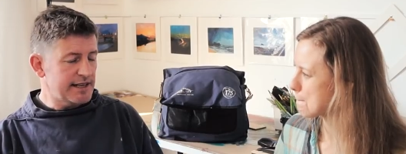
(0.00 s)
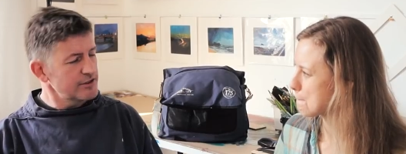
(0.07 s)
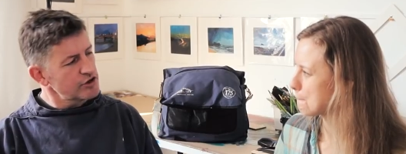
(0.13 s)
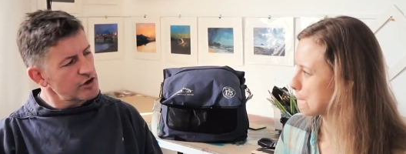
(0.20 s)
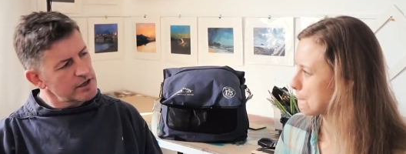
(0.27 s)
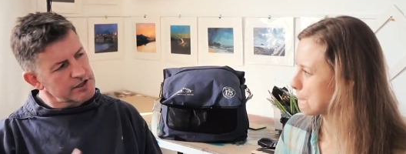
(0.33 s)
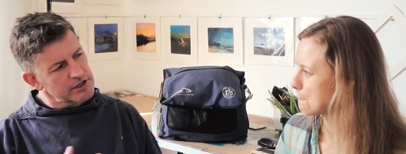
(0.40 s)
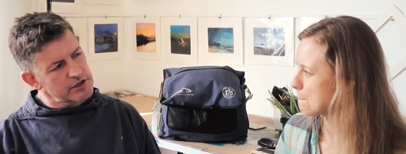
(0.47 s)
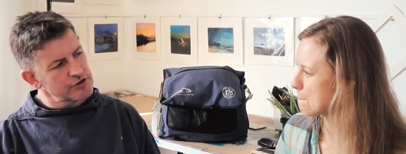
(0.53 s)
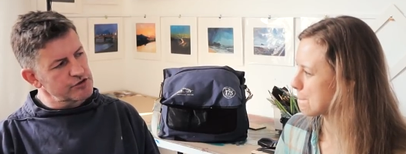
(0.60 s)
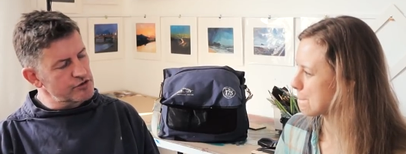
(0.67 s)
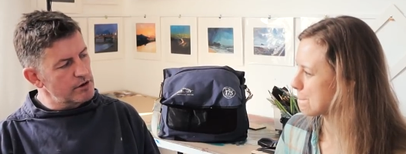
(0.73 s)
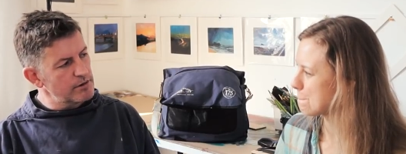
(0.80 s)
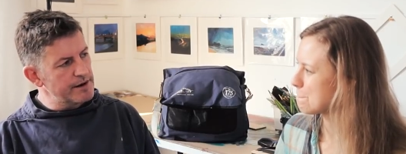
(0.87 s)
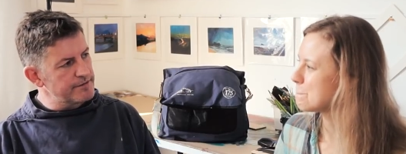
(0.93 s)
Speaker 1: instead of trying
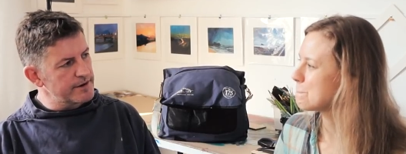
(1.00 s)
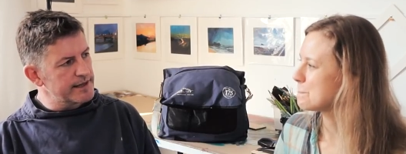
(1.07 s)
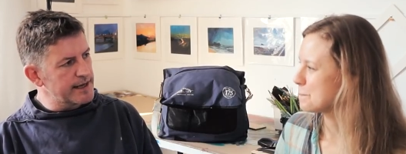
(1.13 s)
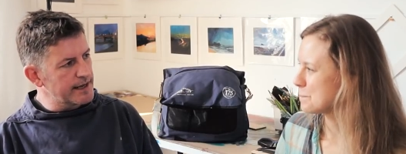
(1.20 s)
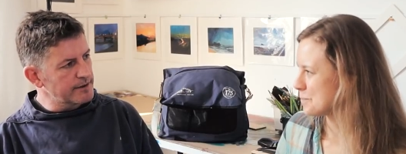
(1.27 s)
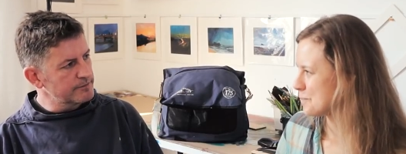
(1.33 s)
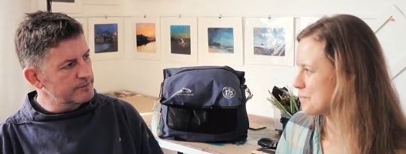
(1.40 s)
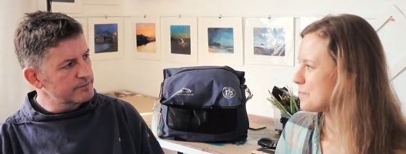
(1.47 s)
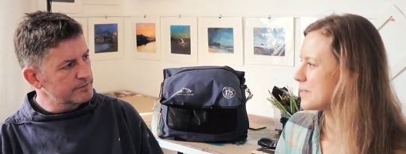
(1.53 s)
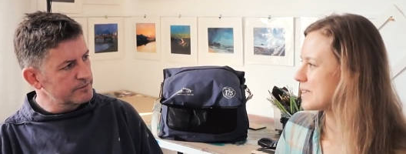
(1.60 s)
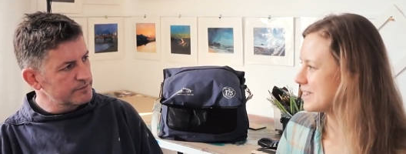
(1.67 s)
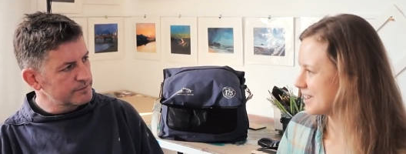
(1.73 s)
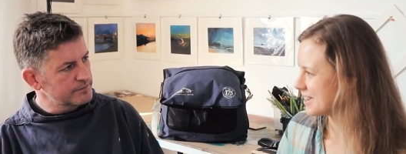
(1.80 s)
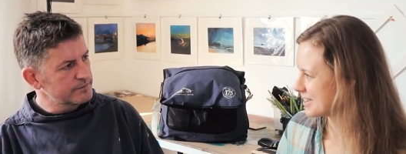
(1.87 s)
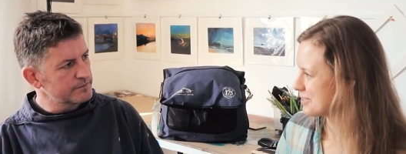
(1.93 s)
to control everything
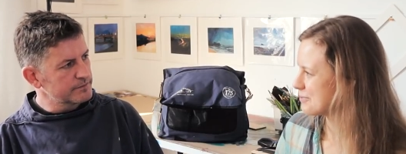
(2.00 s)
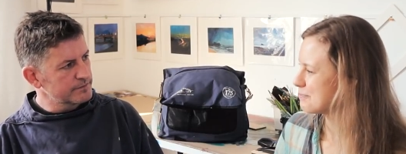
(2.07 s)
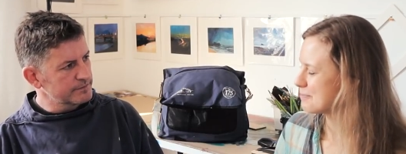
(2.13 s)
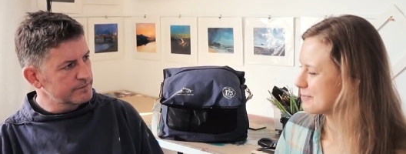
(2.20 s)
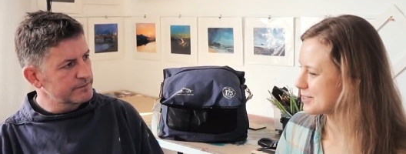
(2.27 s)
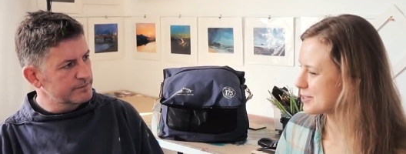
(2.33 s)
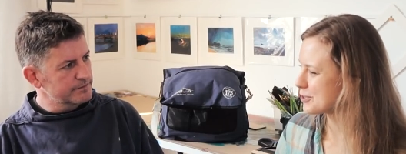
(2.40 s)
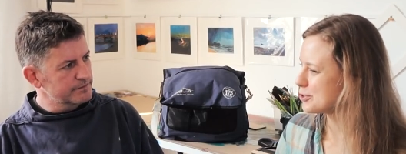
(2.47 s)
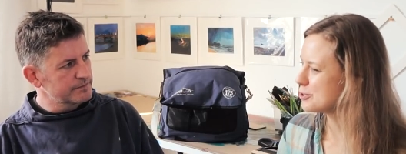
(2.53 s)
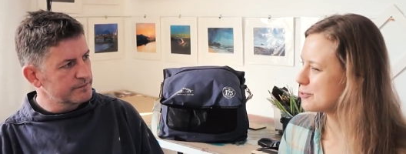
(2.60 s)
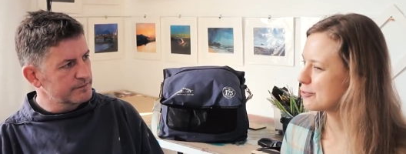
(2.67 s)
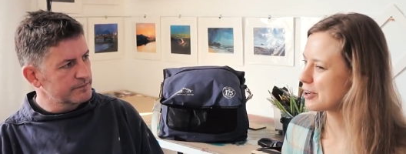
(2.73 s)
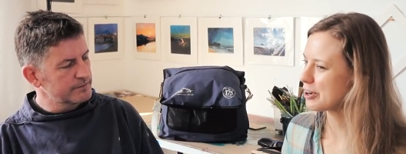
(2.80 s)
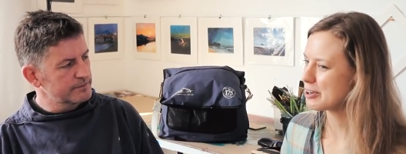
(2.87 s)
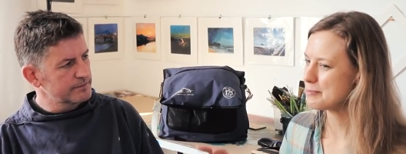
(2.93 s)
Speaker 2: yeah
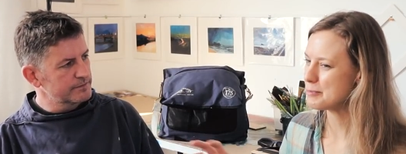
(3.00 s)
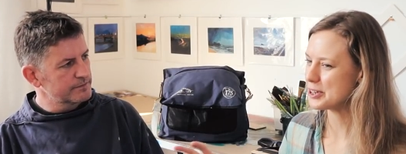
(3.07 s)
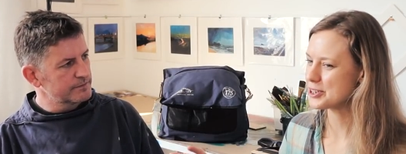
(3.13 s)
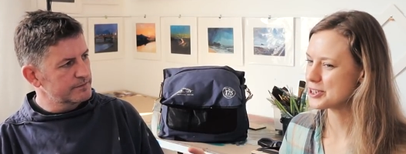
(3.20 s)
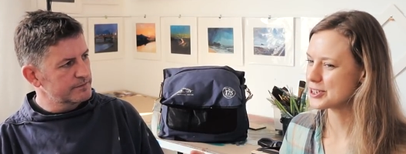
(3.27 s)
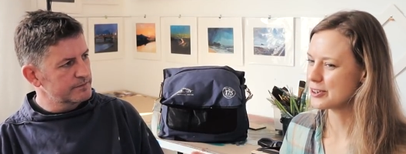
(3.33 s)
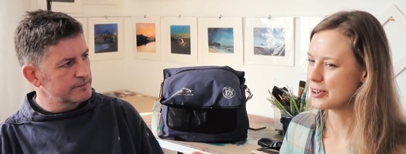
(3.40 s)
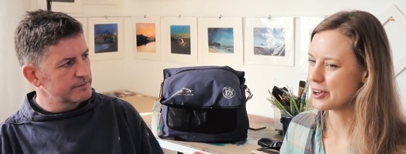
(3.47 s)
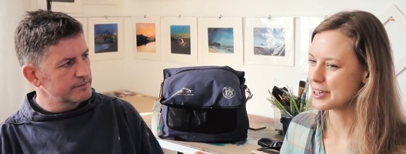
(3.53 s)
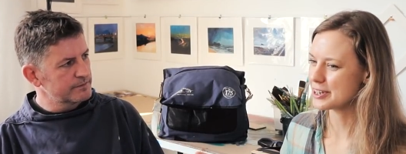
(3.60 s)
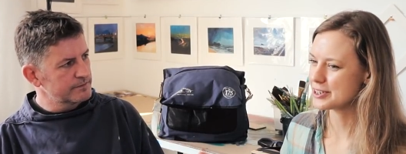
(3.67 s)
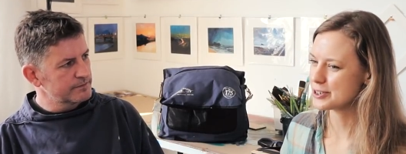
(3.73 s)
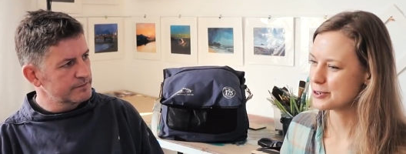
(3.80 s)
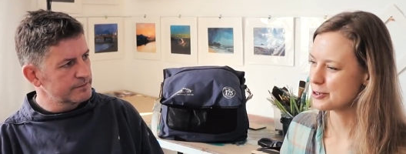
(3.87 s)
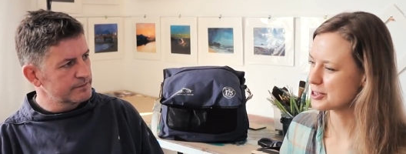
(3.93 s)
so you very much
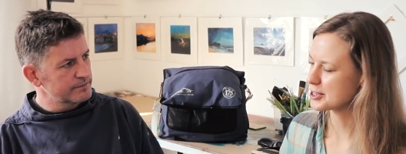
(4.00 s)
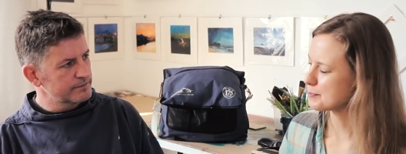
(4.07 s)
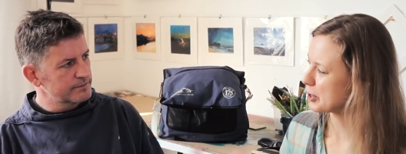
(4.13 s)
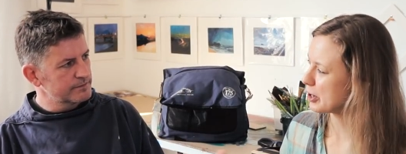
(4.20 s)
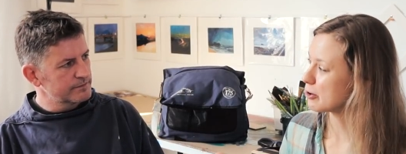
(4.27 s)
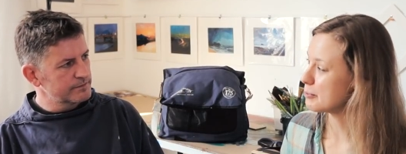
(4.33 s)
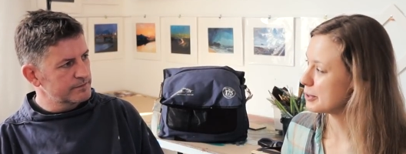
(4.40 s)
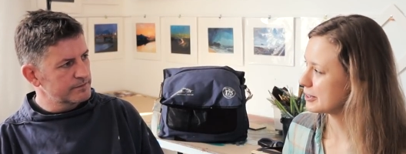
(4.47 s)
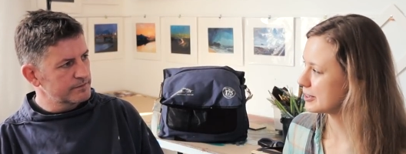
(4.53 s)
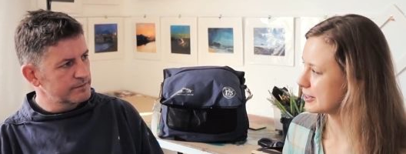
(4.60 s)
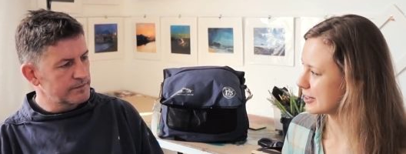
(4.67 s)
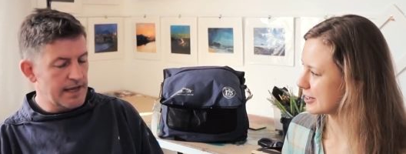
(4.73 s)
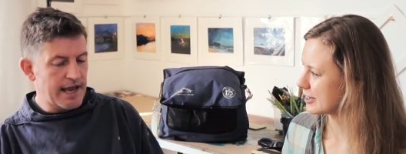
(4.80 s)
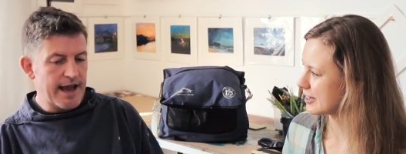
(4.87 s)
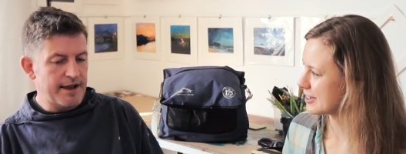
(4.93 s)
like to
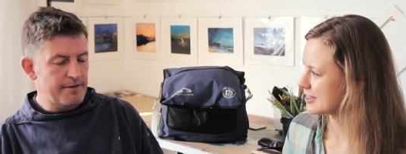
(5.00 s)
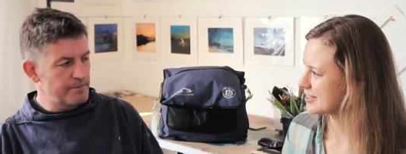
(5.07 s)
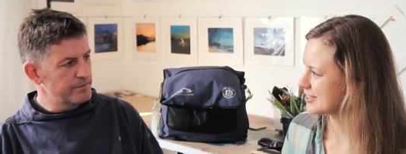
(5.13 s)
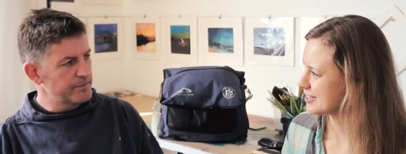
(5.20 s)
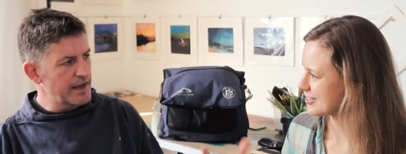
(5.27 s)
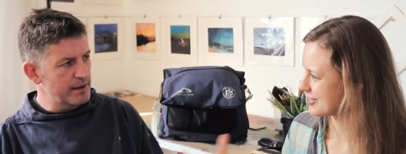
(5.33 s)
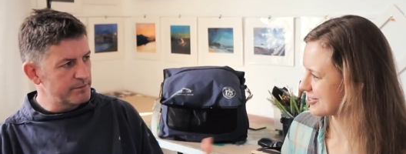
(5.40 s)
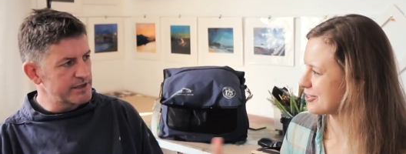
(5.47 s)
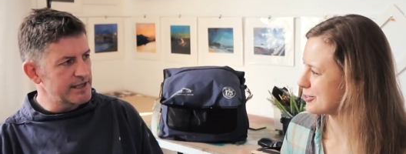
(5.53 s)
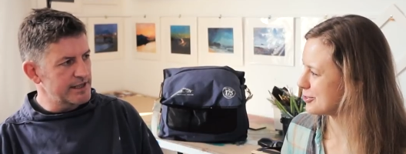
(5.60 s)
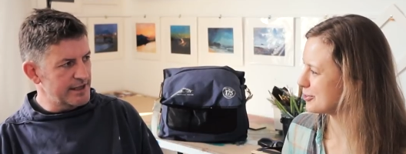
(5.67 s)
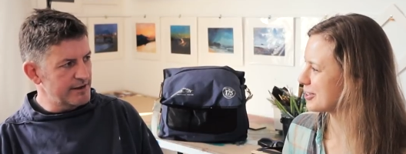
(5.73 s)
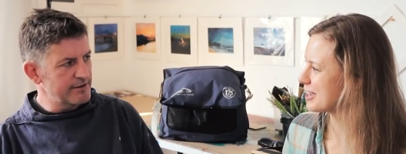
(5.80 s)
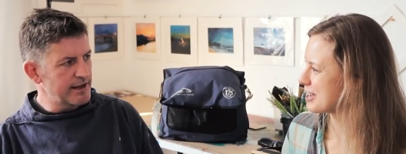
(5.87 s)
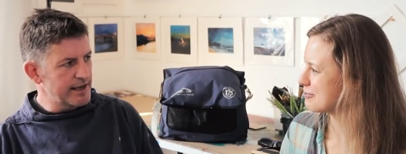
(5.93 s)
experiment I yeah
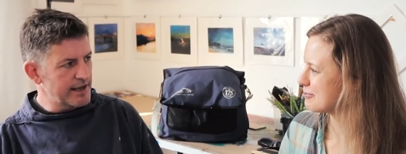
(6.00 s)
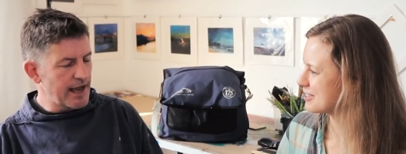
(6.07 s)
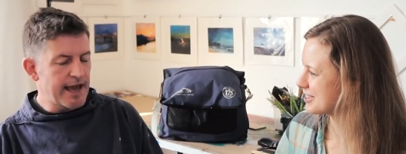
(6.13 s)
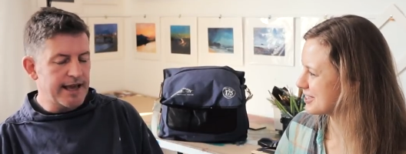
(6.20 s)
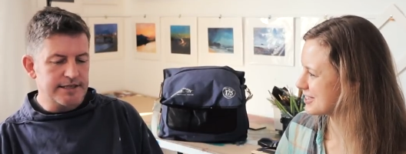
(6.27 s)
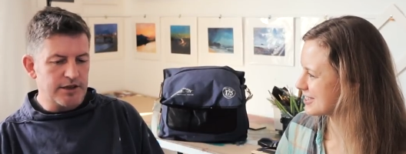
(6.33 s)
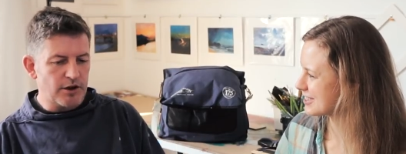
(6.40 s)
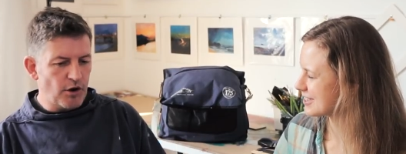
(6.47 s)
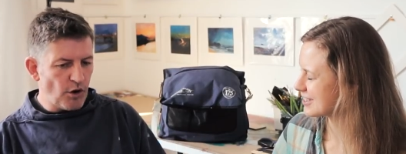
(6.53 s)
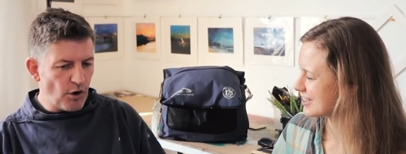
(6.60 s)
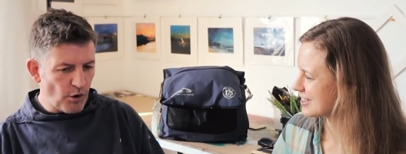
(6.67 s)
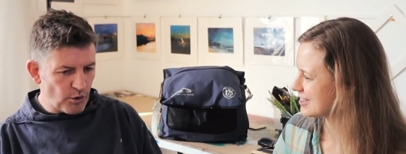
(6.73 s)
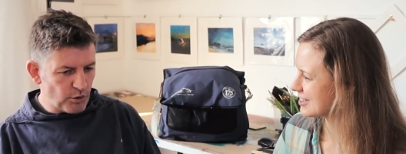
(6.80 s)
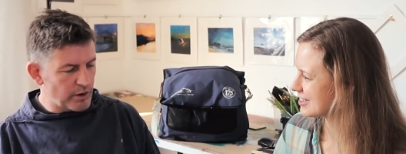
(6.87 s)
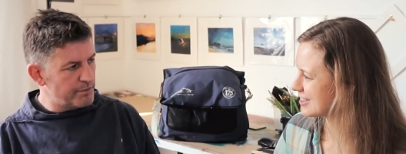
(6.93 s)
absolutely
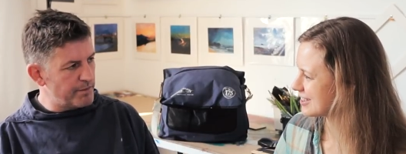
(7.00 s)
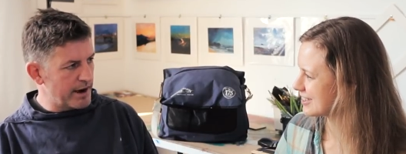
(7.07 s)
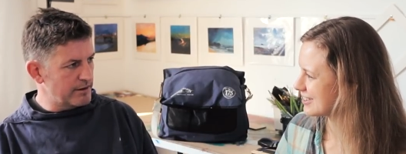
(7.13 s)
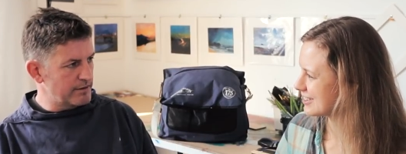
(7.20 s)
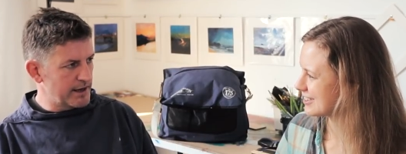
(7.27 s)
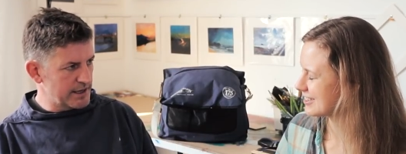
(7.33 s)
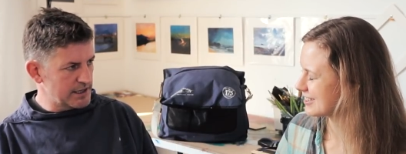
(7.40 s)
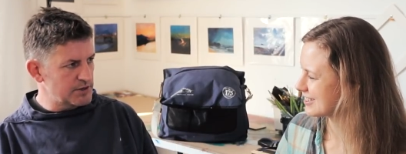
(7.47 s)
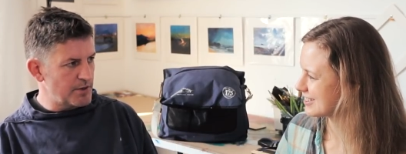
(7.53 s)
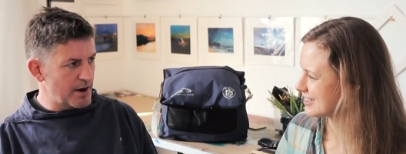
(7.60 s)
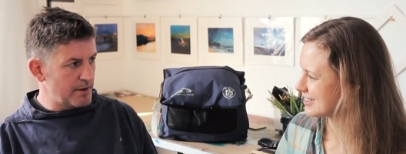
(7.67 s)
it's
Speaker 1: all about